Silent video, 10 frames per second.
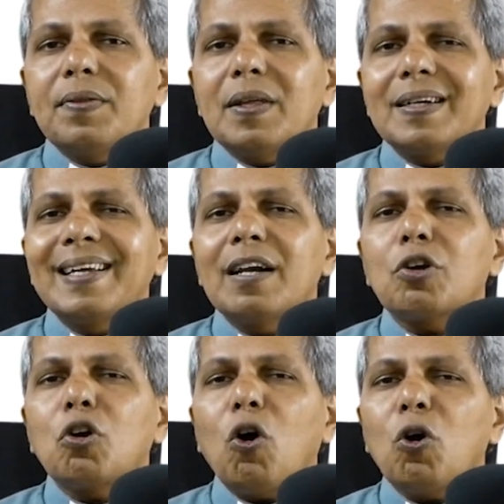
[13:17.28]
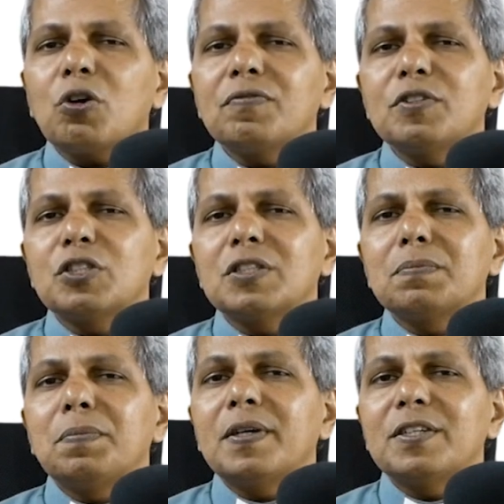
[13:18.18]
real core of his
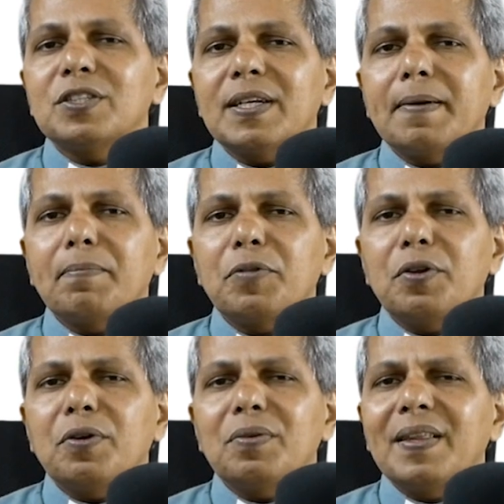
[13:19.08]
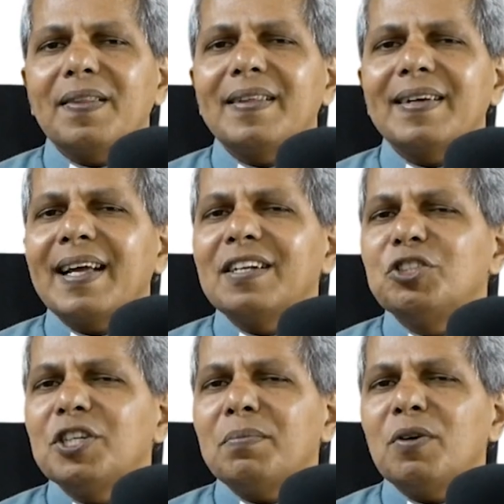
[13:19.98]
person, the real
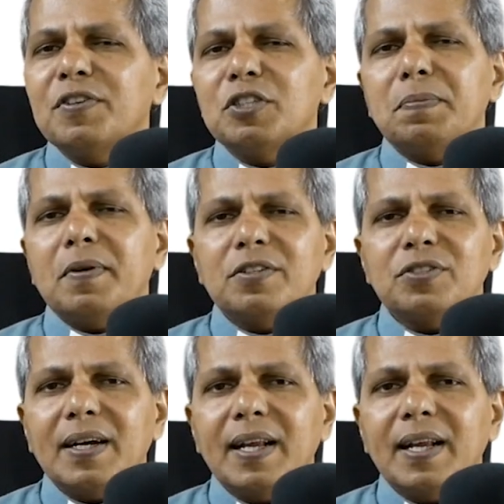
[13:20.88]
gem of his person.